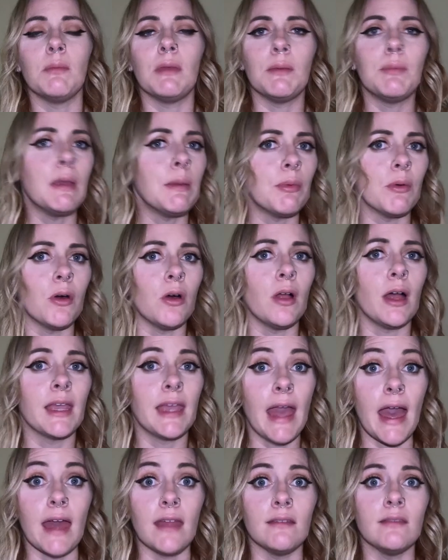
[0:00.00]
meet people,
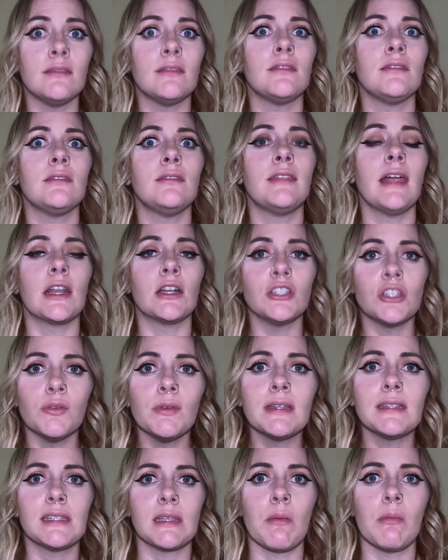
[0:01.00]
again, that are
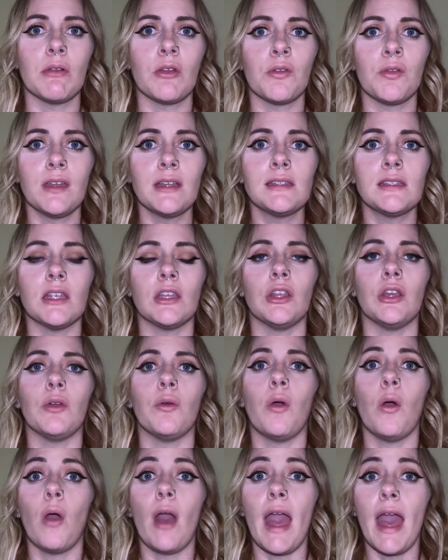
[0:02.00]
doing similar things than
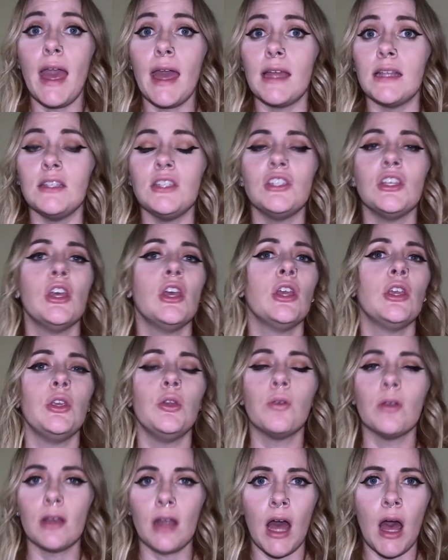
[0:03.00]
you. And
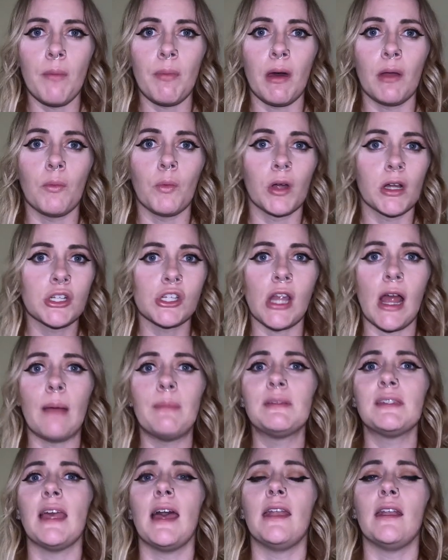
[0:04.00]
you can hop on
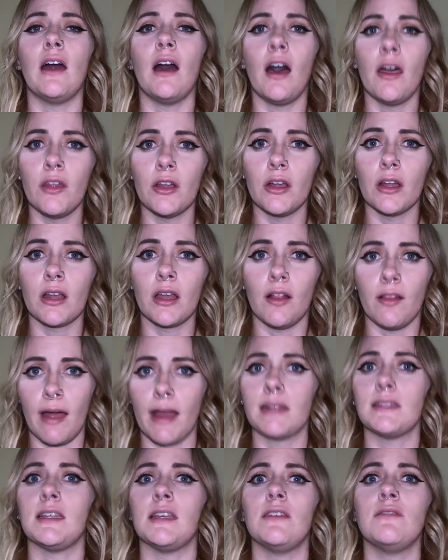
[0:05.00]
workshops and other
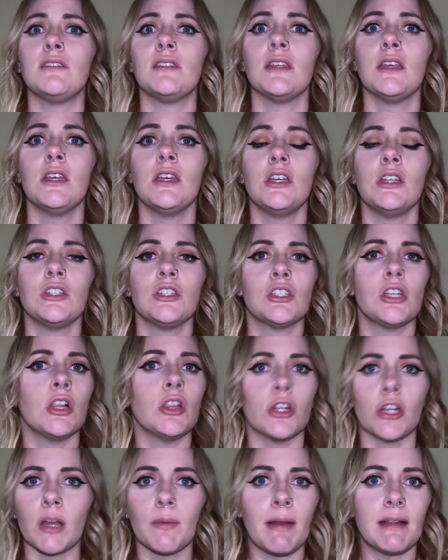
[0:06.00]
collectives to
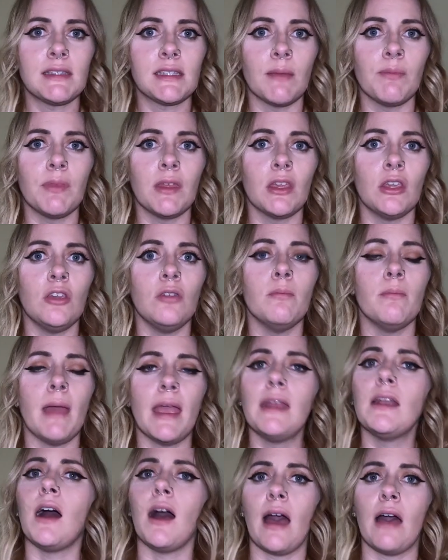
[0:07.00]
learn about something you
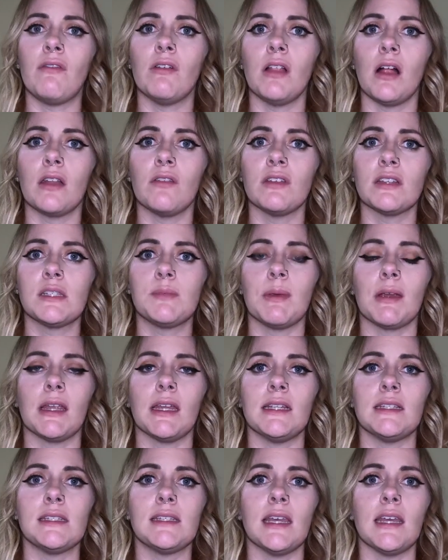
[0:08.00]
may not have a lot of
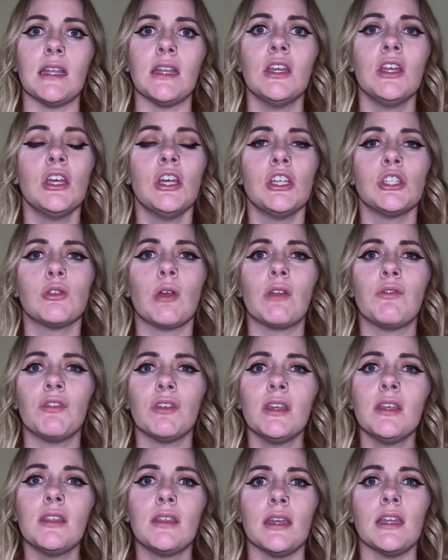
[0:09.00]
experience in. So I
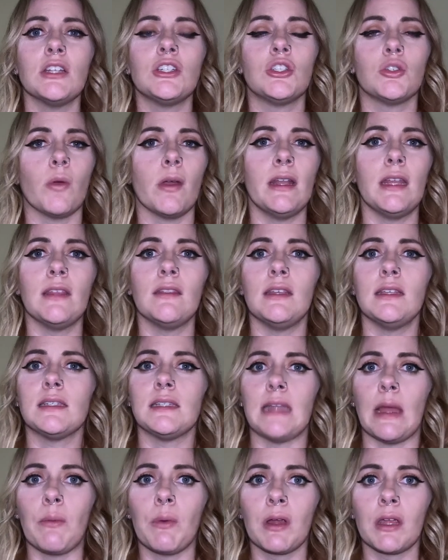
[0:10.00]
really think joining these
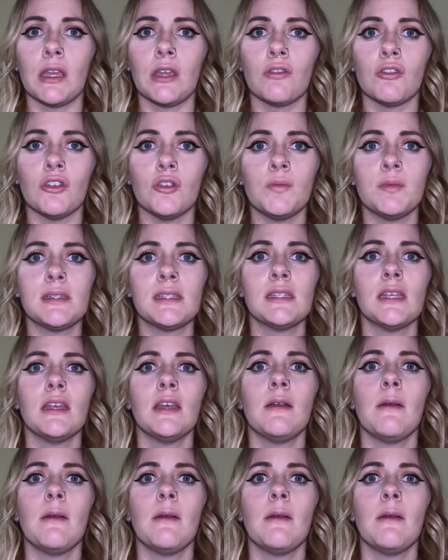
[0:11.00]
networking groups